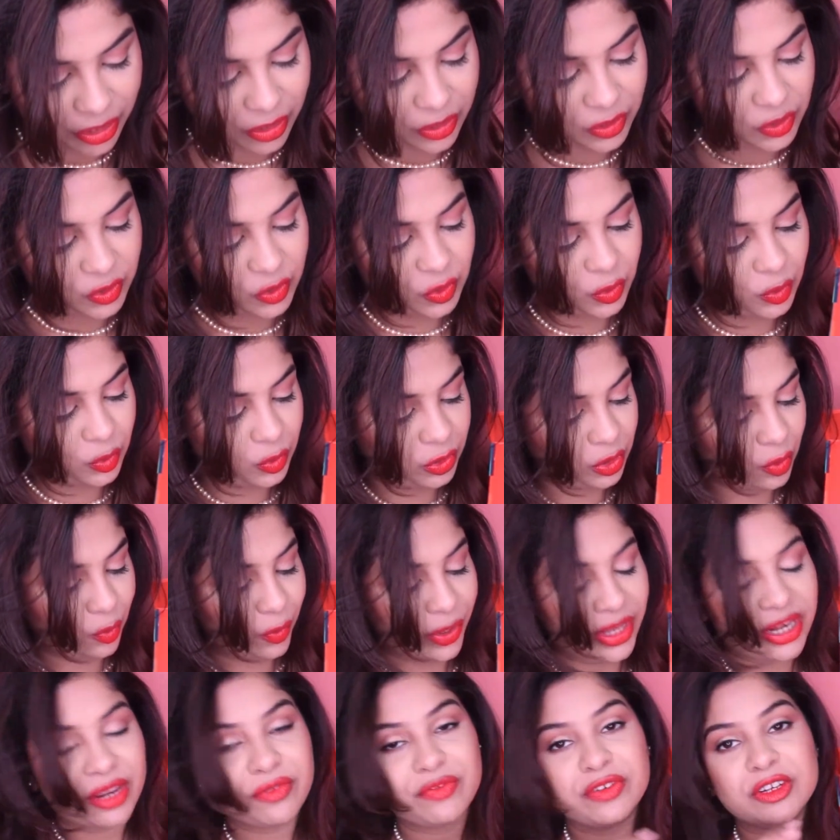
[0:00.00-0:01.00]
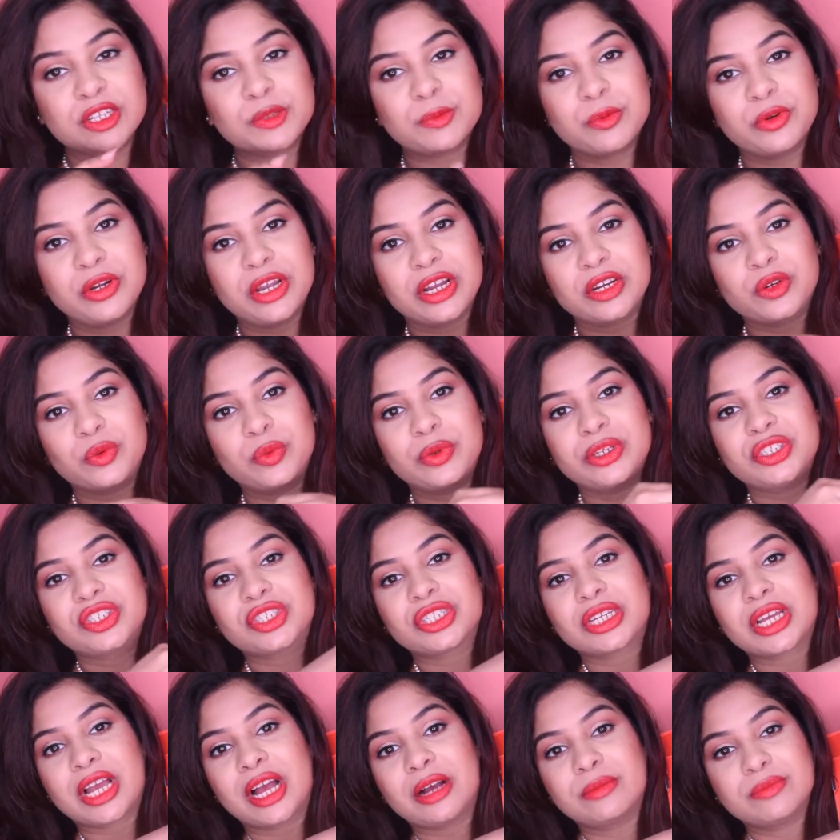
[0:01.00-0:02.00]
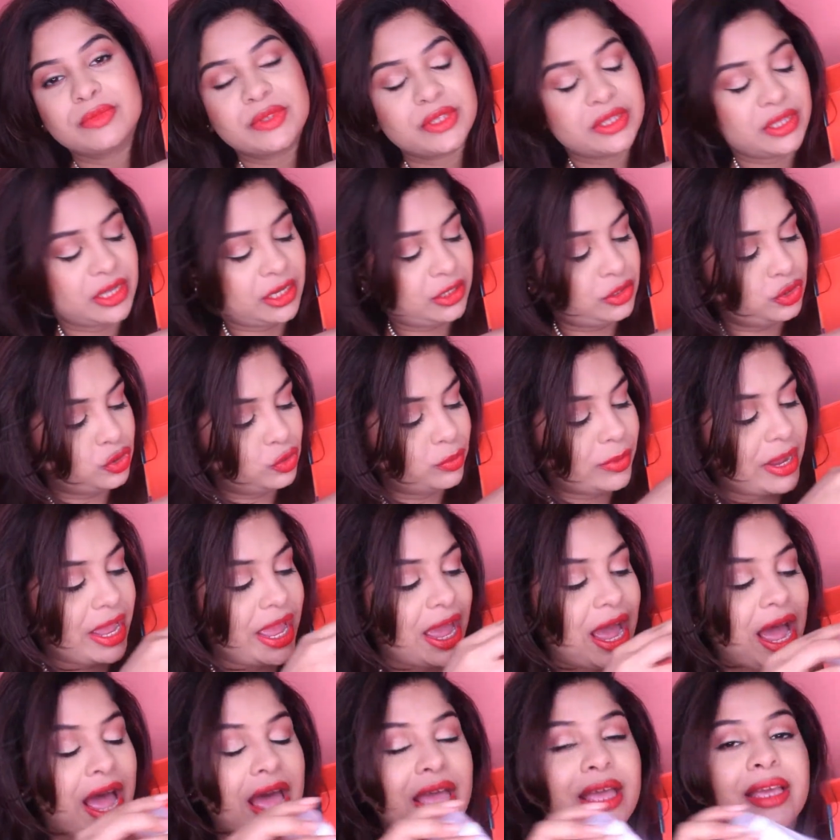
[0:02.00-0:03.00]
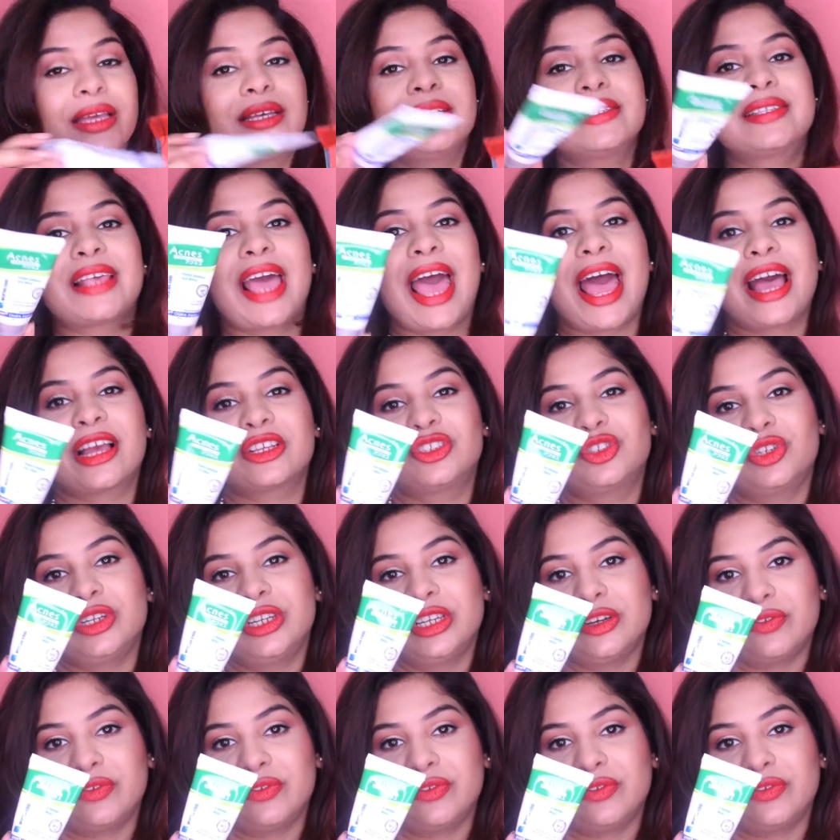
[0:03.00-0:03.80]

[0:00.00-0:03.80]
So the very first product which comes into my eye is actually a